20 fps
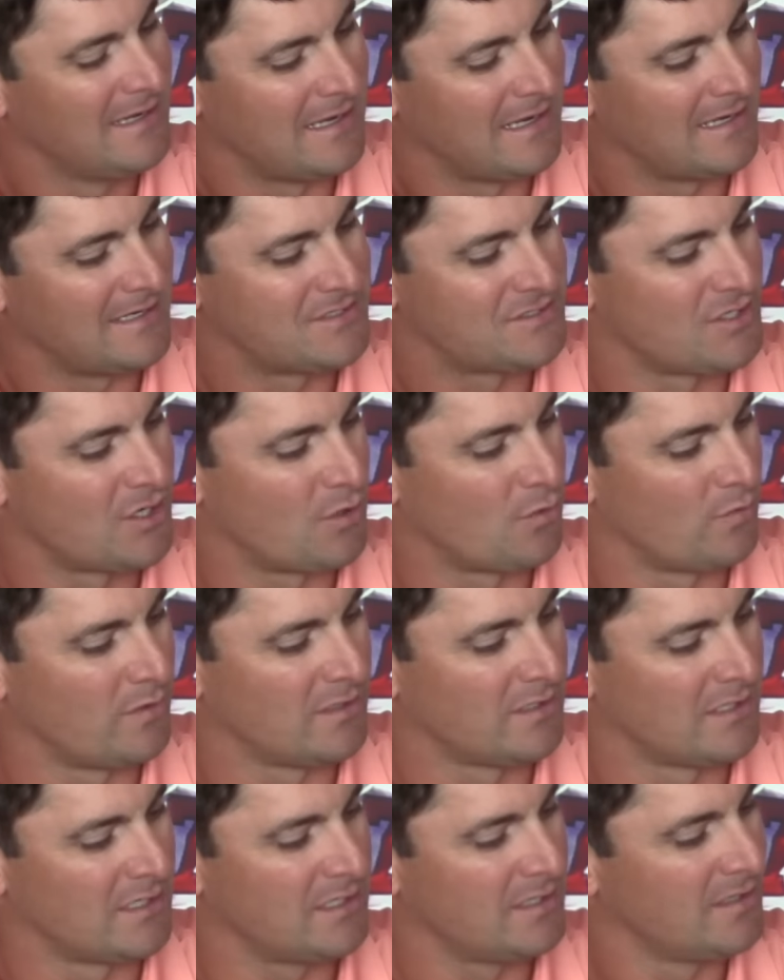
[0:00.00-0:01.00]
And so,
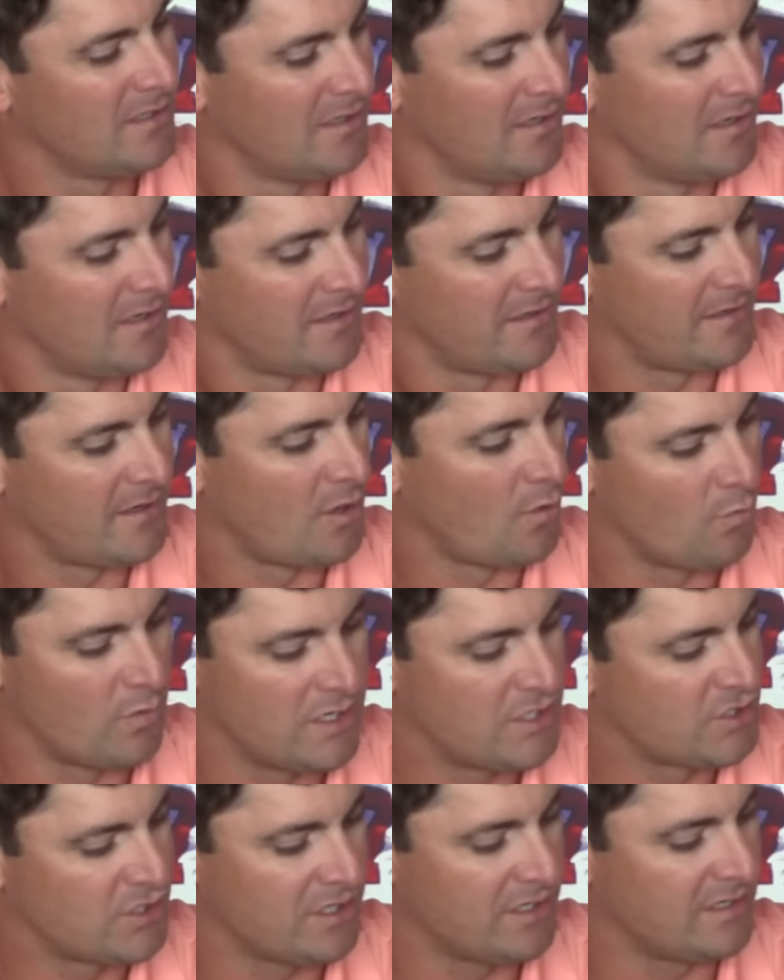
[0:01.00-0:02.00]
really, you know, we
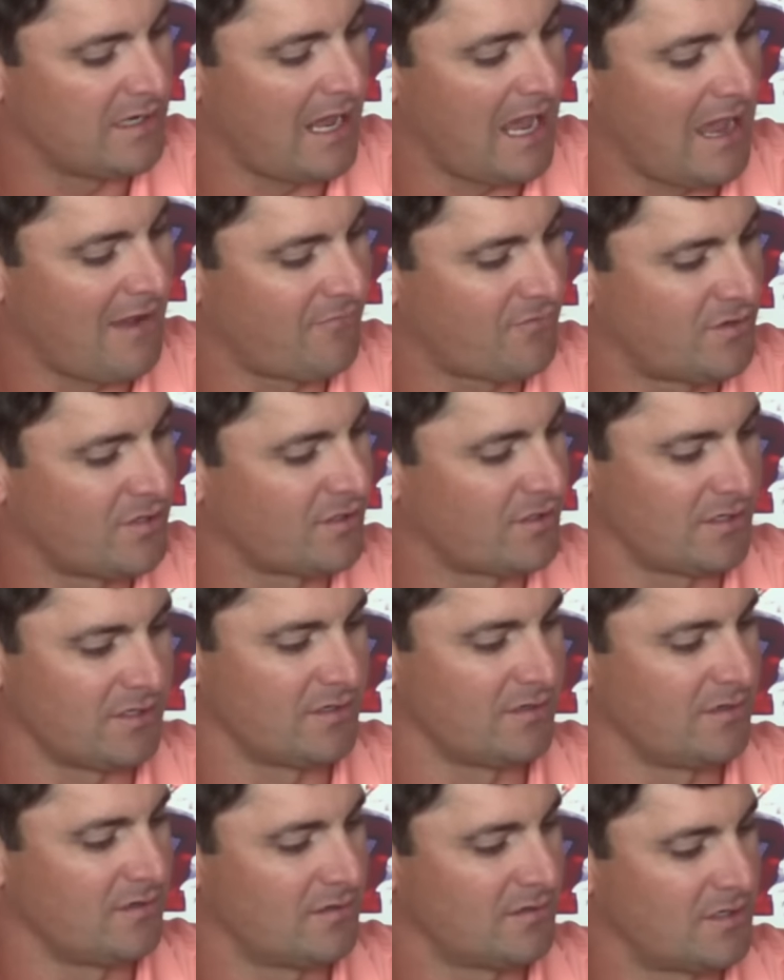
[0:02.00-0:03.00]
shouldn't have to
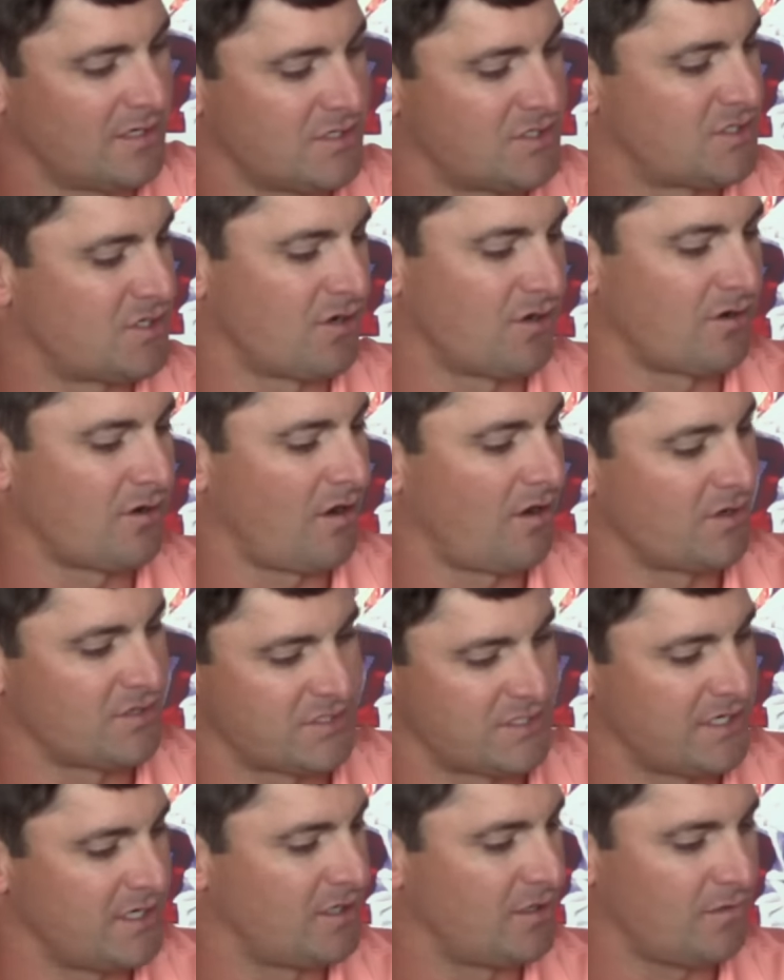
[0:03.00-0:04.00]
co- concern
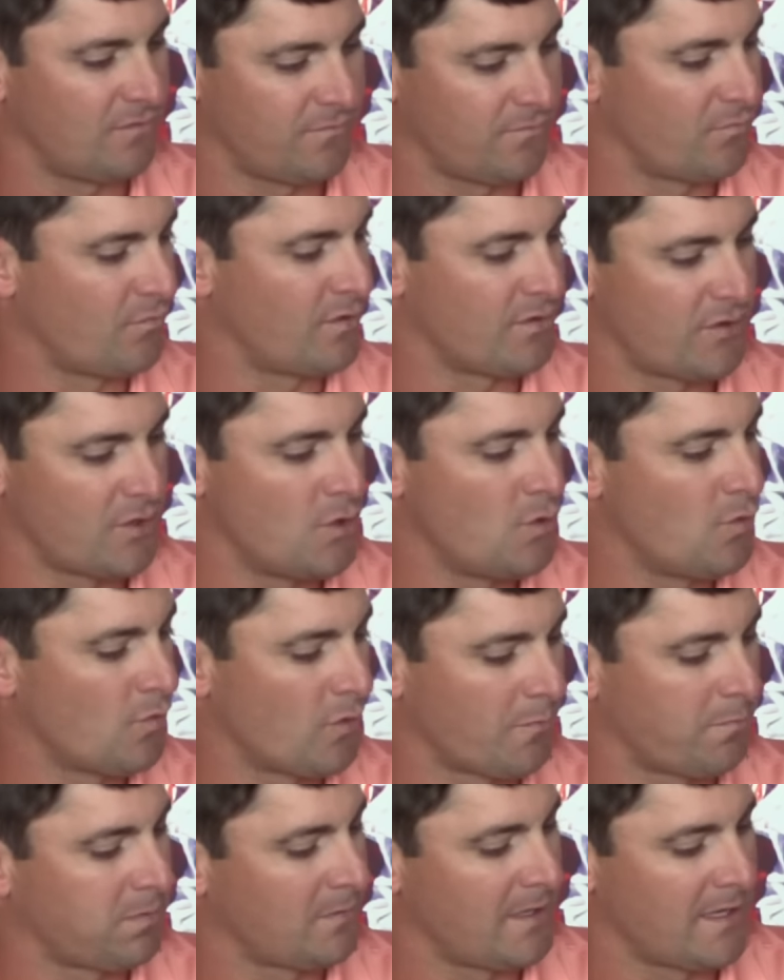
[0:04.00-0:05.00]
ourselves with who
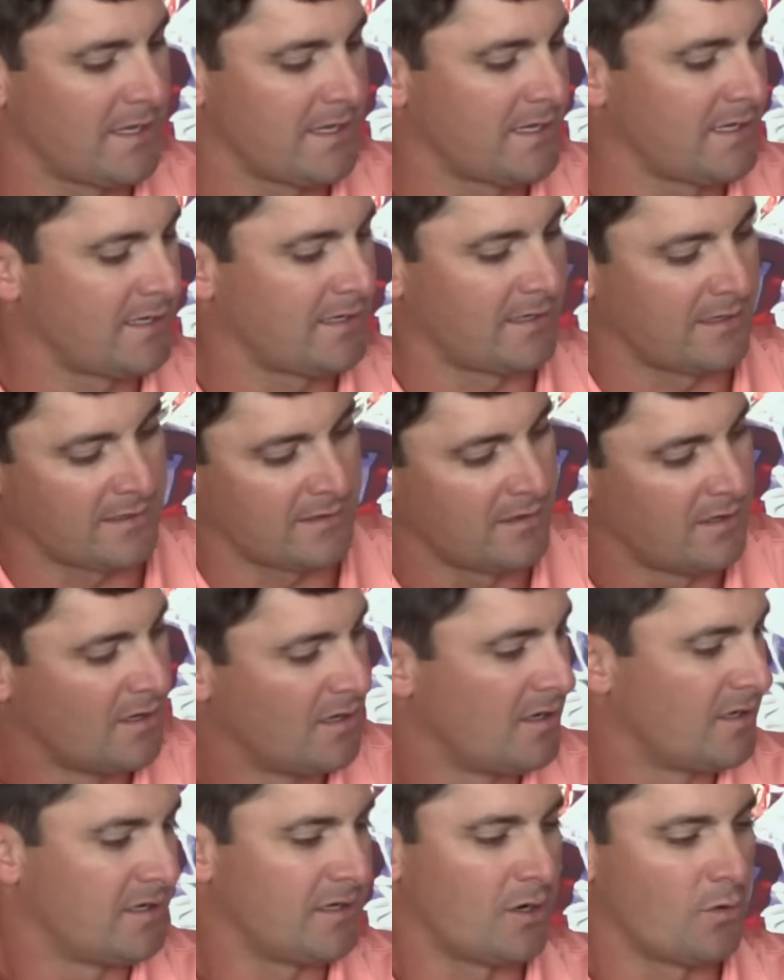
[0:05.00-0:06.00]
we're playing and,
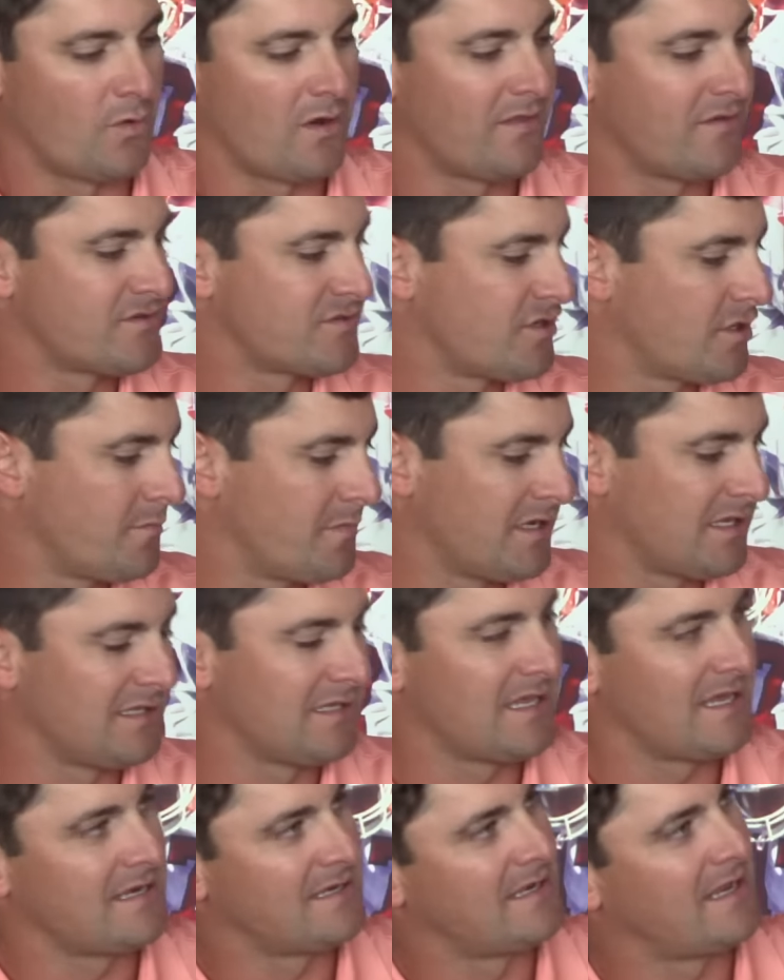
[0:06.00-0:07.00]
you know, whether it's going to be a
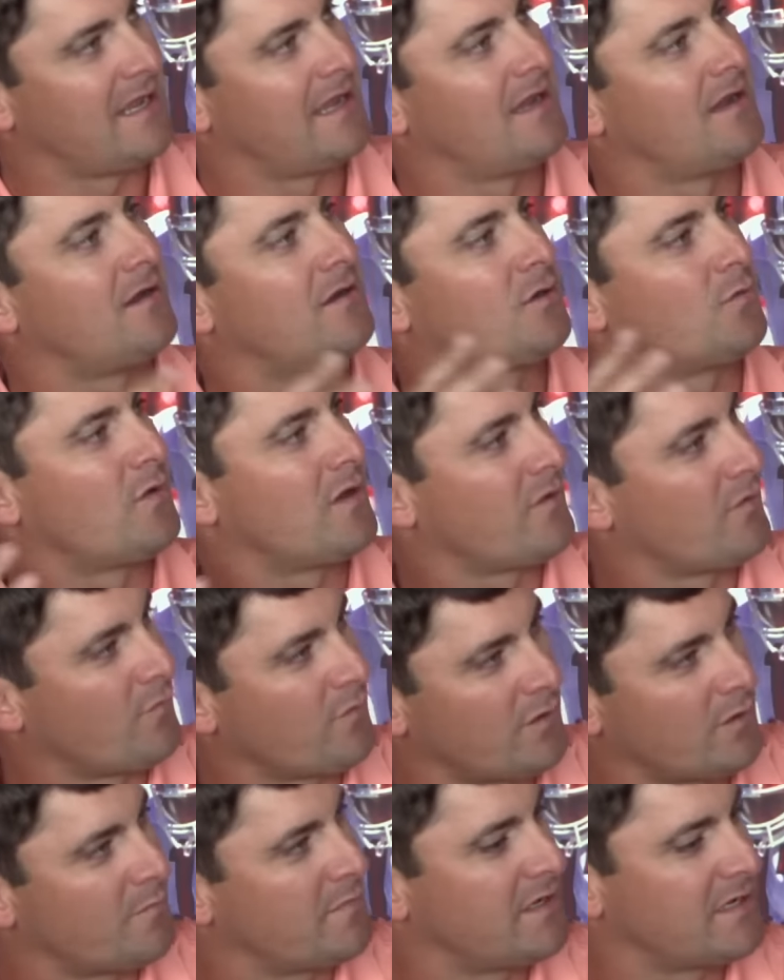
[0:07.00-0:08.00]
letdown or whether
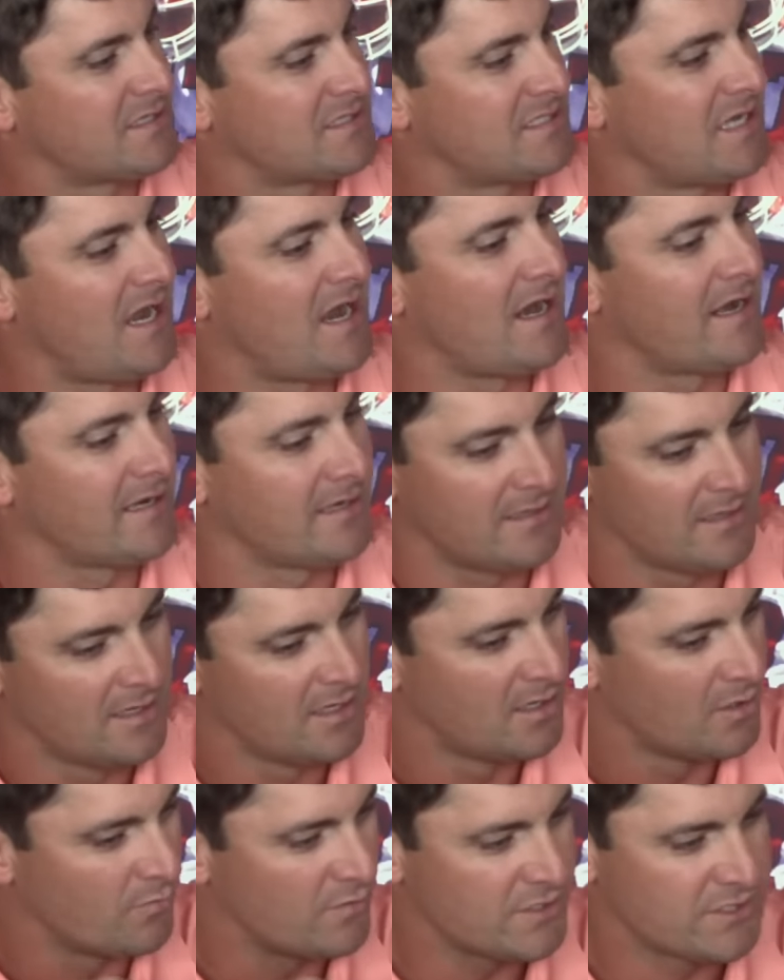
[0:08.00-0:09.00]
we're going to be excited
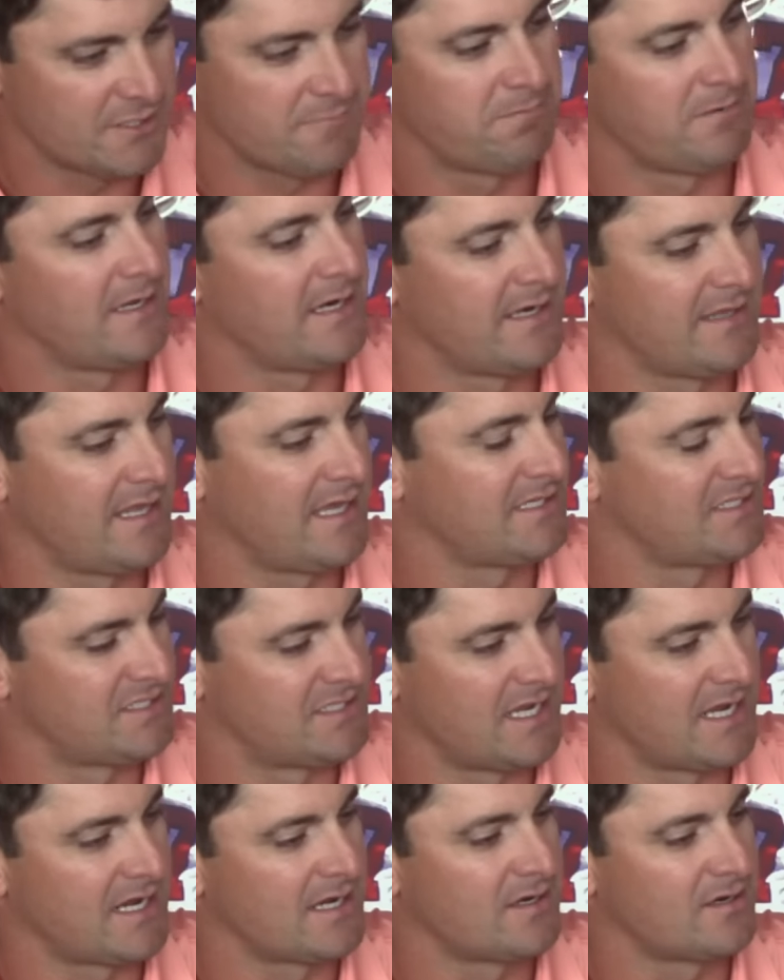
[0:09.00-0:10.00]
we should play to that
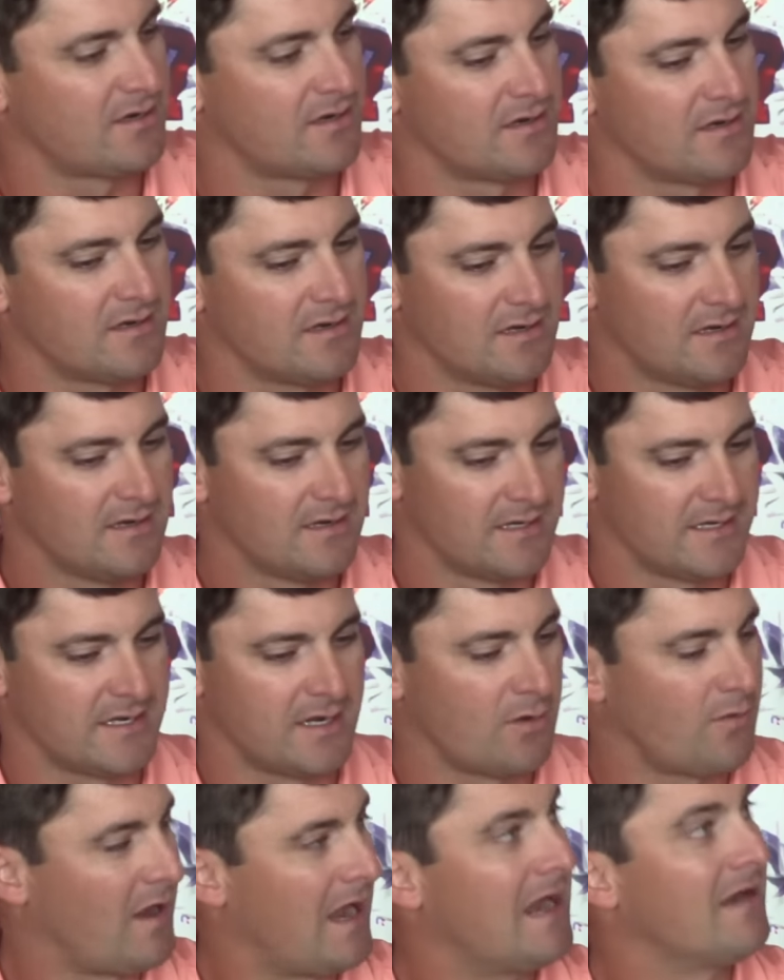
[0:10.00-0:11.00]
standard, you
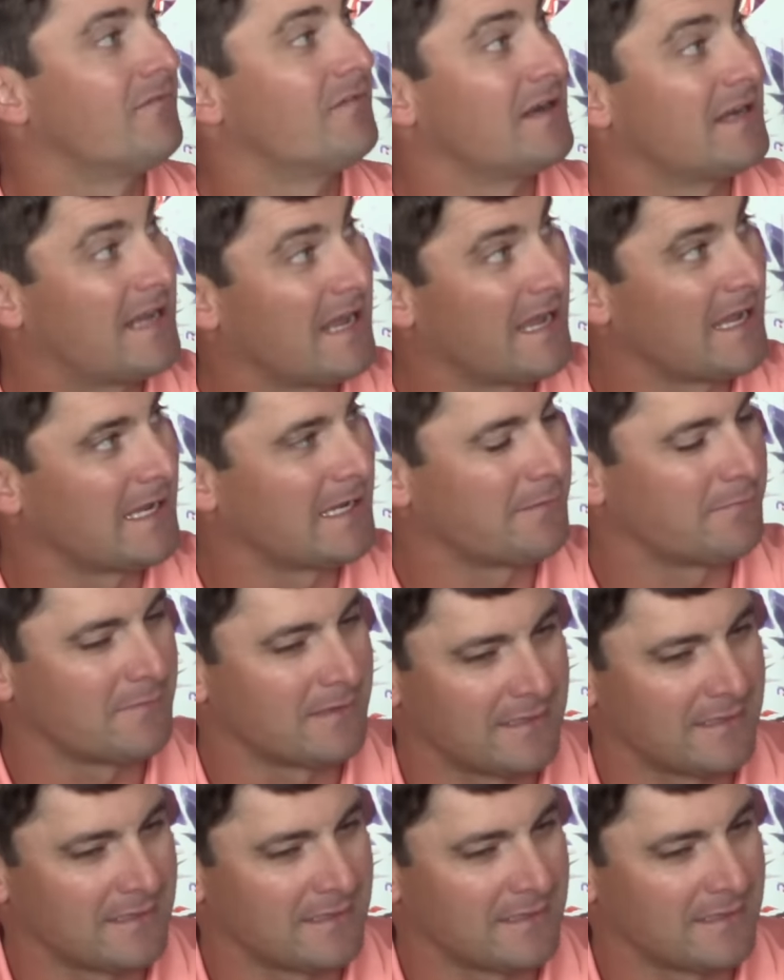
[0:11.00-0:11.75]
know, every game.